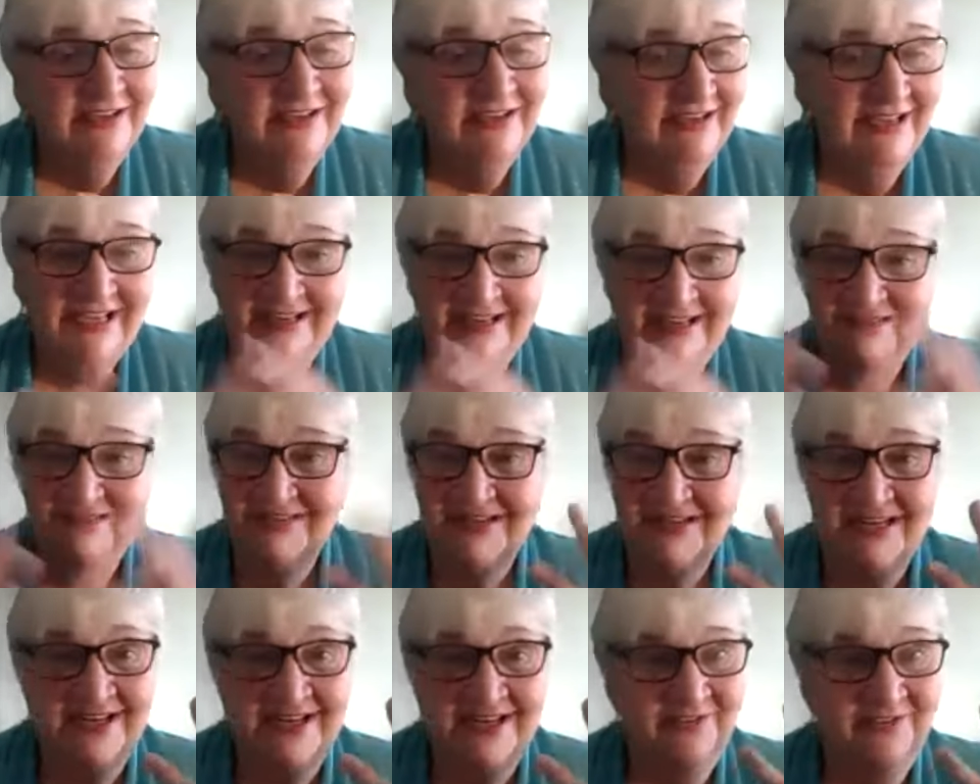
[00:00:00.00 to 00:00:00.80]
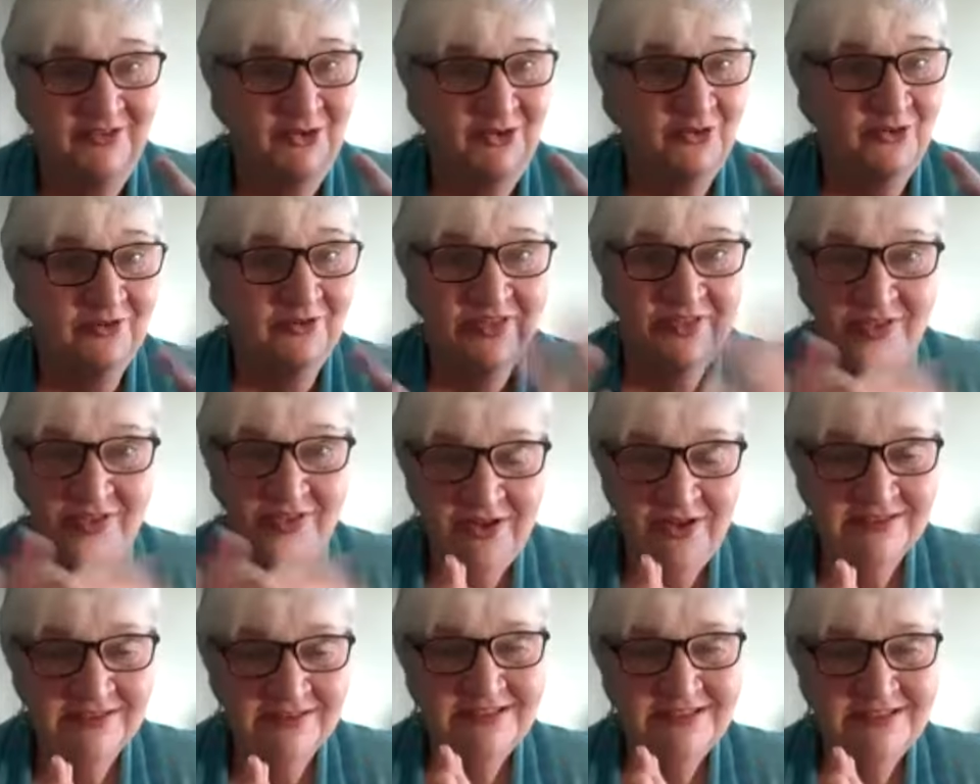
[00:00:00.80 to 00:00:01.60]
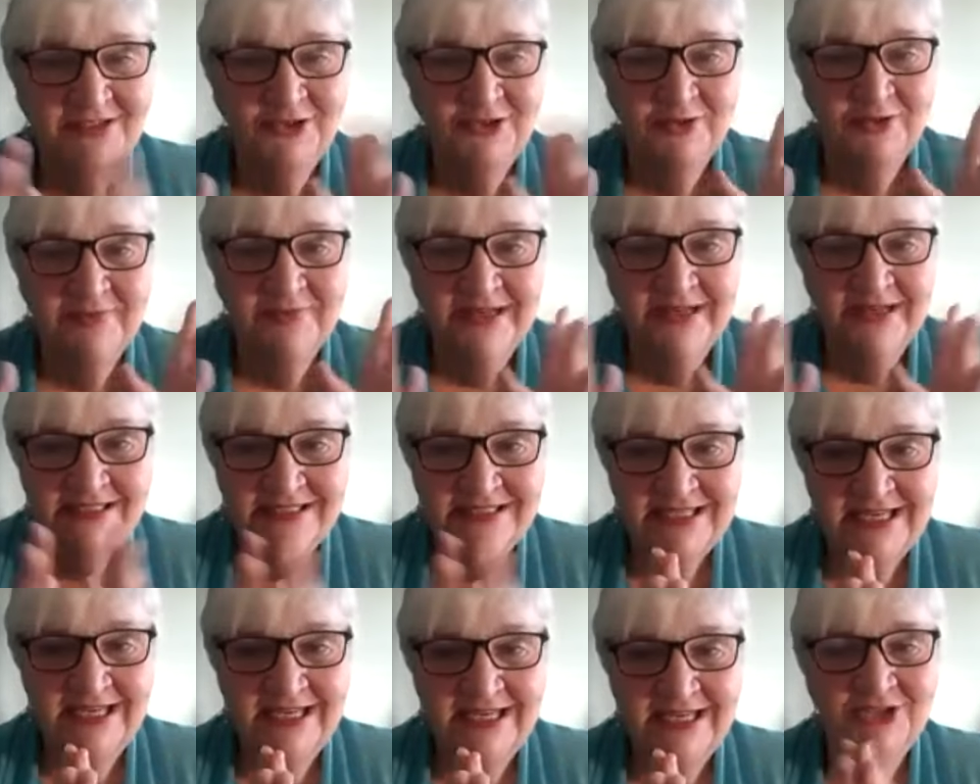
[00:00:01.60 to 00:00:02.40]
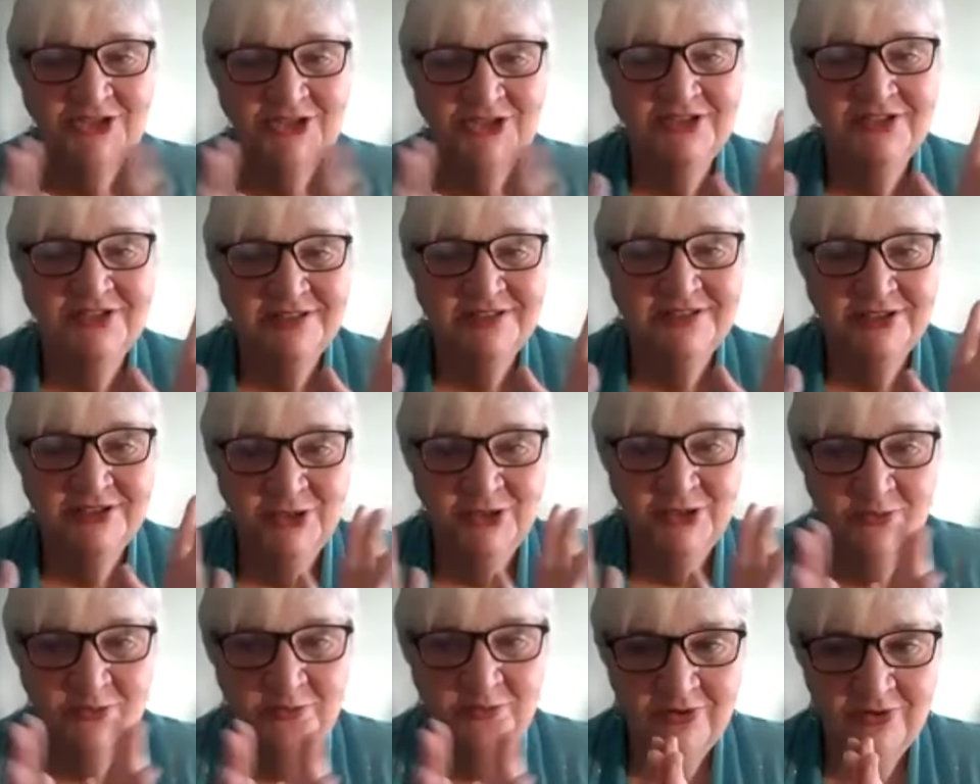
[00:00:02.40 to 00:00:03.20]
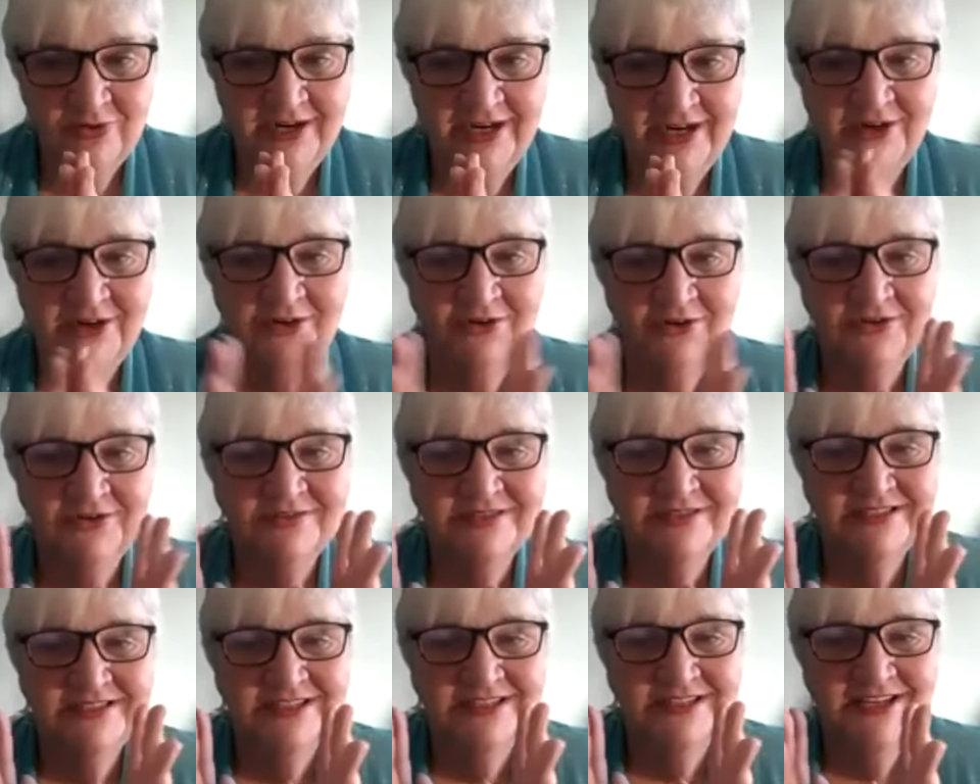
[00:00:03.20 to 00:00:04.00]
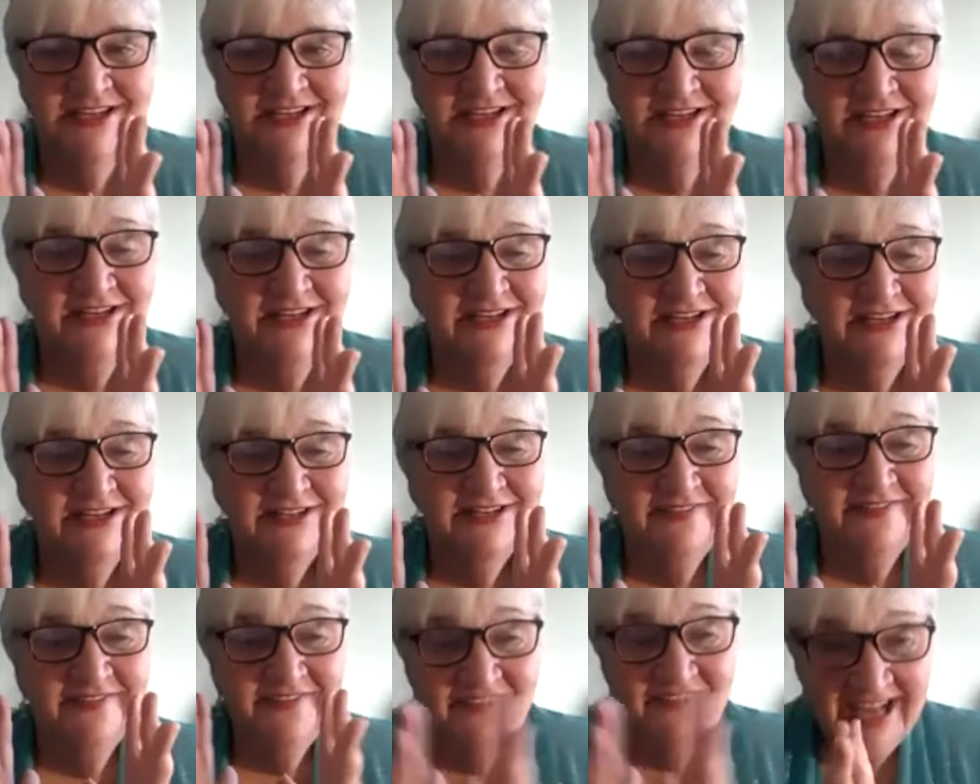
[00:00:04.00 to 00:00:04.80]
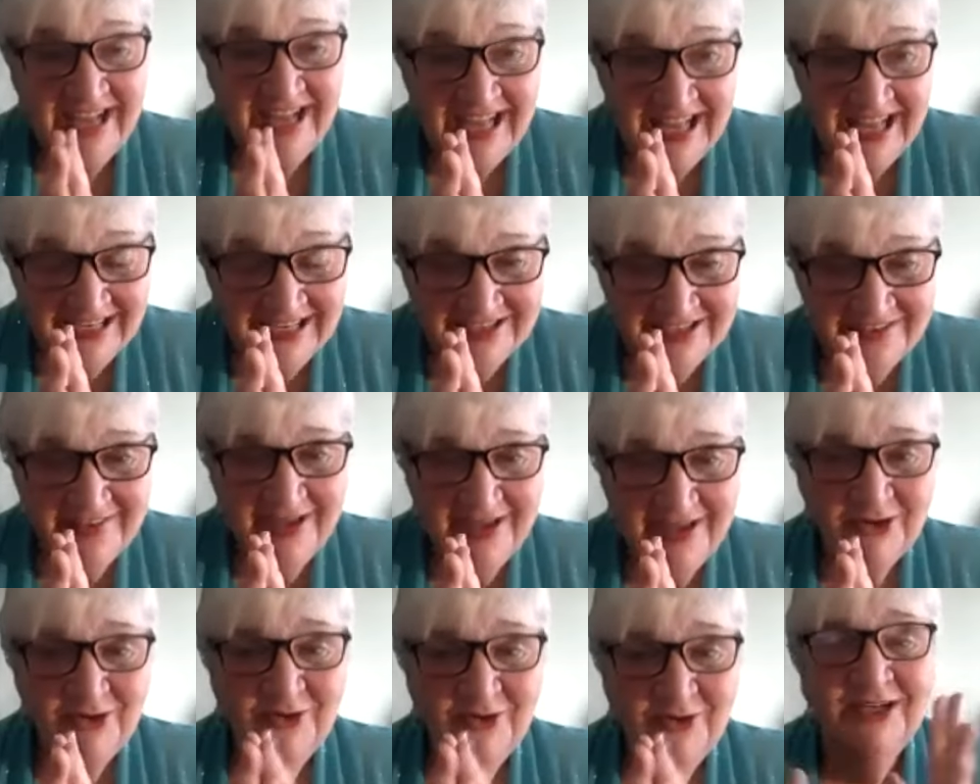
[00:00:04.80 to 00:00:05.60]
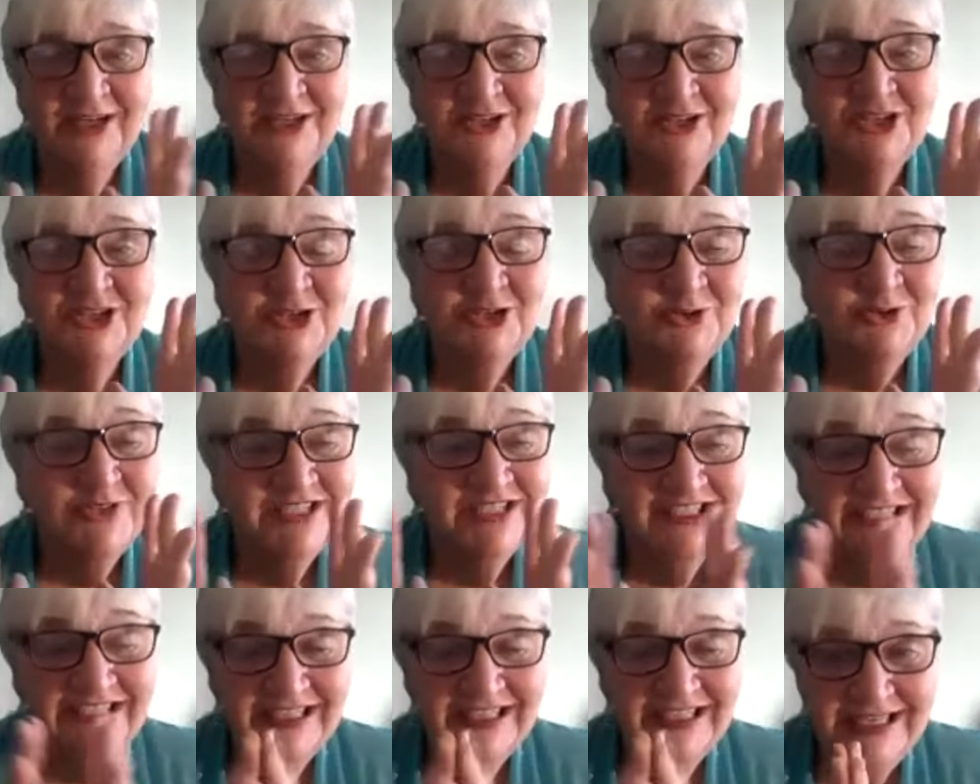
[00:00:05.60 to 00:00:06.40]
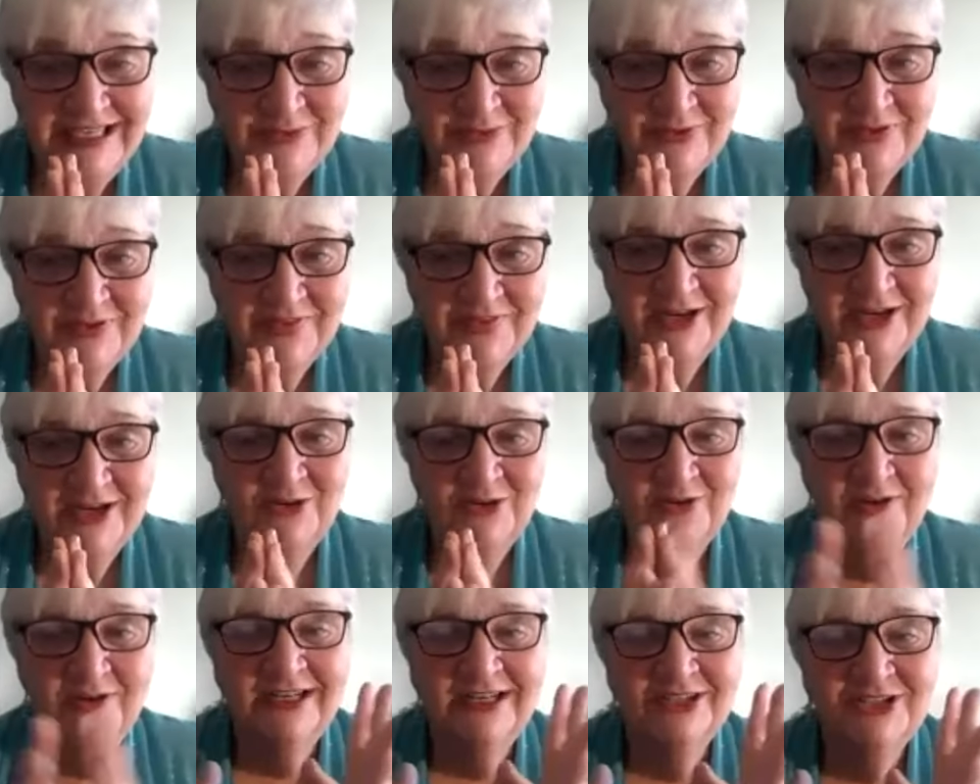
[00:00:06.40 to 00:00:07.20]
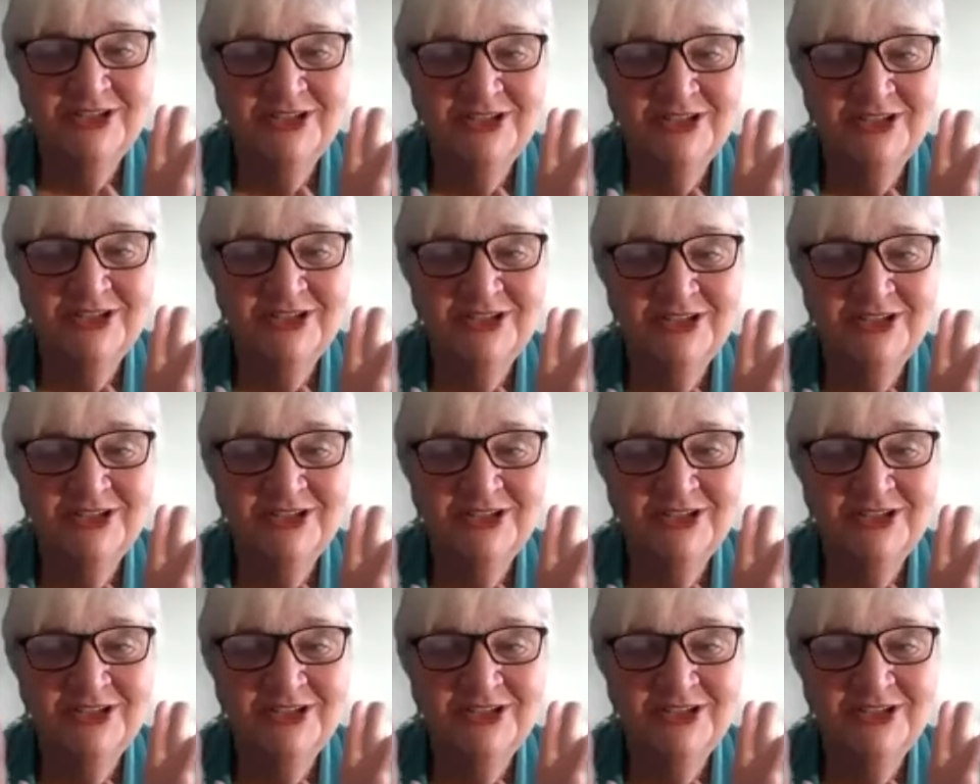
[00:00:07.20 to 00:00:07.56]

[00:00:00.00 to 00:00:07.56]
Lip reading: and in your thoughts, in your meditations, in your prayers, to find that gratitude, to lead with that gratitude,